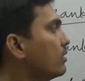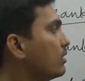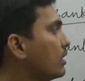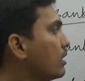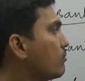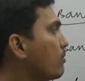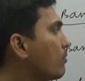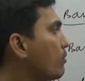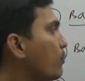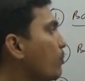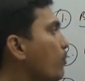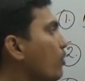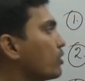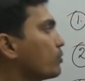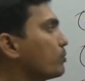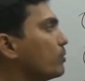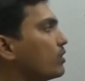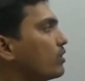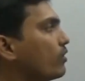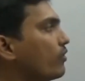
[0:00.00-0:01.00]
there may be
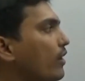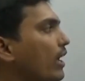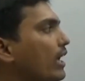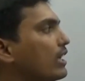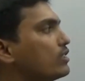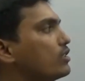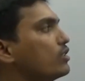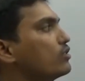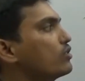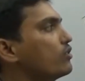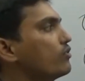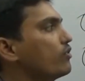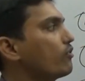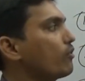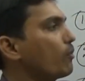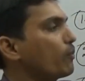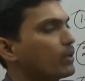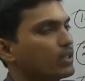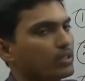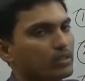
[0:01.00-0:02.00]
possibility of exchange of
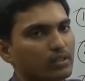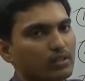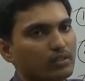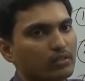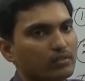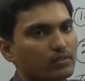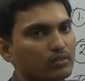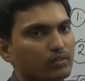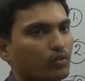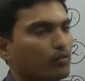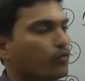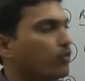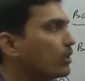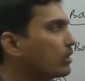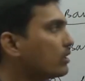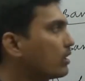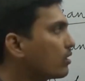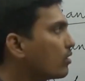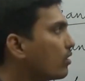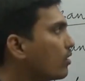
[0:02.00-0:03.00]
information. So
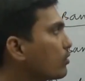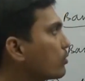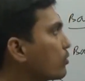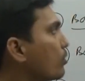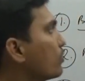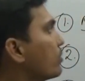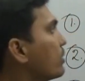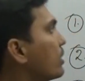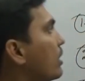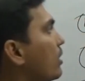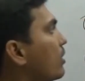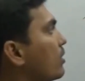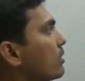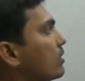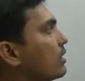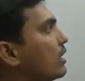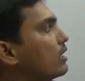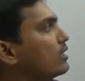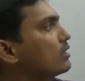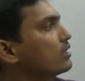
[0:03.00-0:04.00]
for that also they
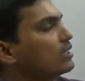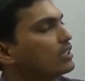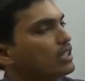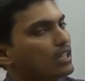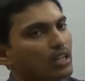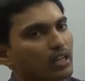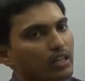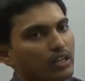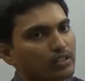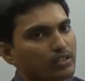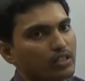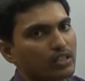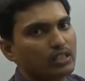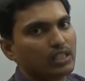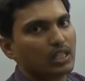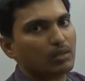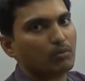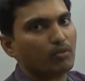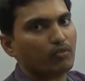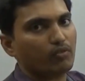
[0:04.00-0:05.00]
are taking the declaration at the
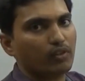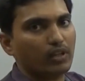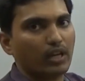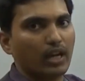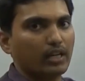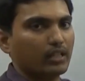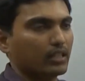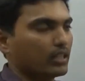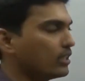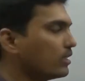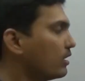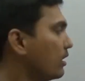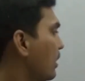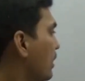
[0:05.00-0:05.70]
time of granting.